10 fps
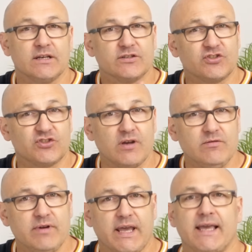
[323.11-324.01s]

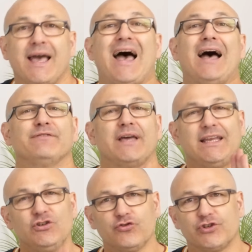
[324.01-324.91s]
Sony have
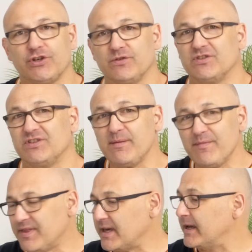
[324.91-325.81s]
introduced
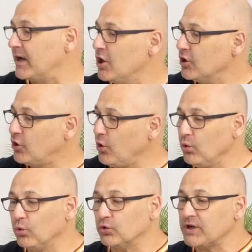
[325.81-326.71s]
something
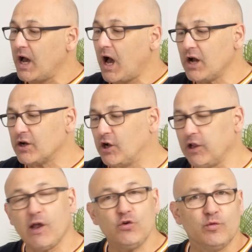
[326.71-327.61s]
called a
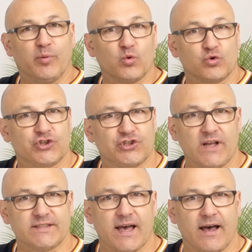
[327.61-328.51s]
global
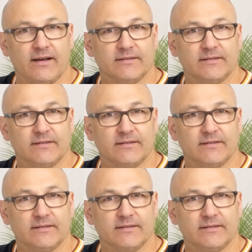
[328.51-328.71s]
shutter.